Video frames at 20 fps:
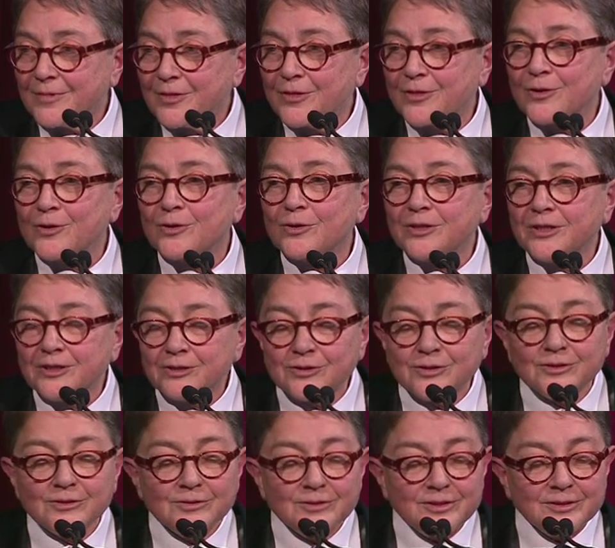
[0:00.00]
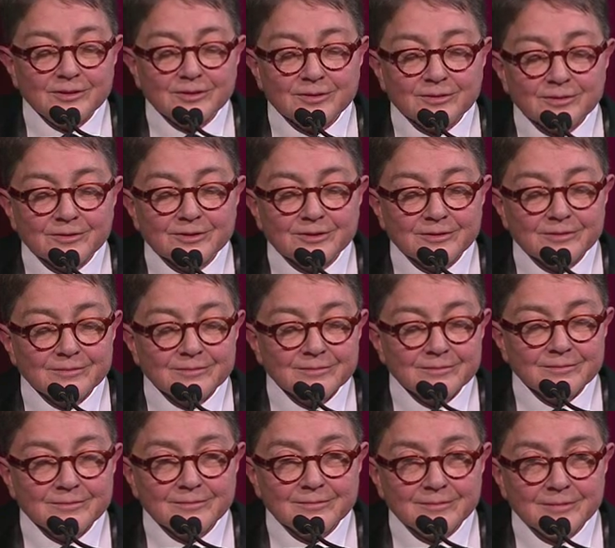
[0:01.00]
32 years,
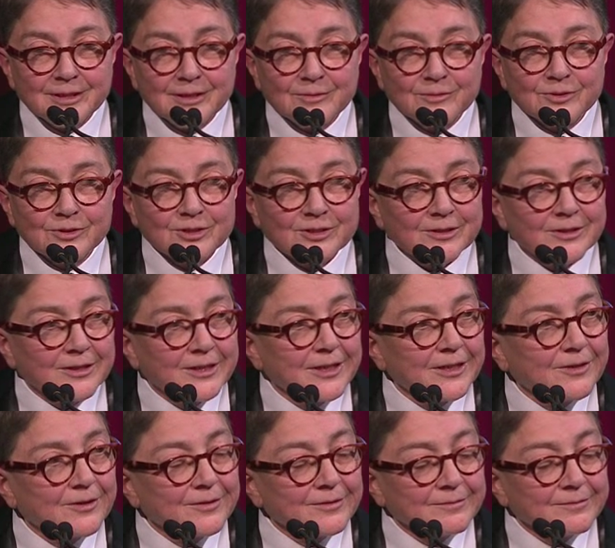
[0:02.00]
and we're still here.